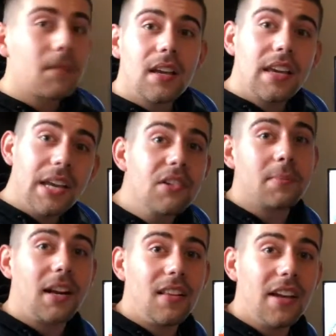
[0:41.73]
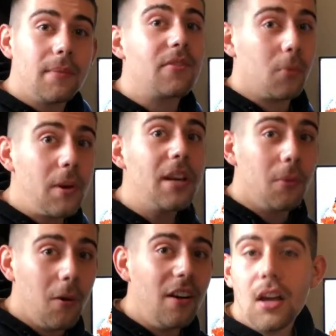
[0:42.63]
Here's my lineup for week
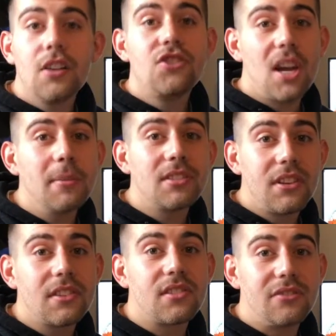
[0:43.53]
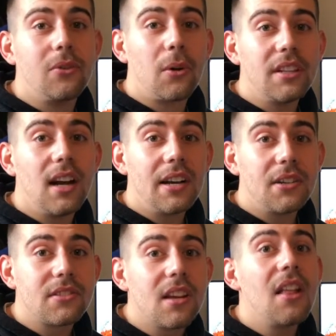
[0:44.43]
1. Jameis against the
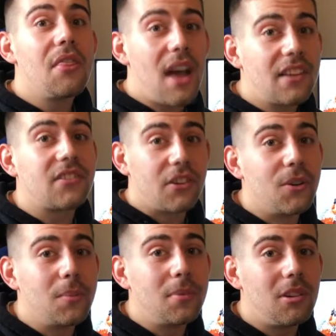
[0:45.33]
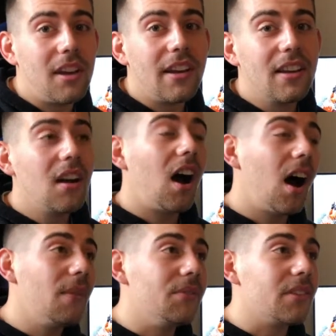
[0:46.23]
49ers, that's a good play.
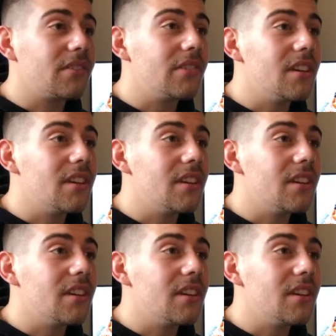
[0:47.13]
Obviously,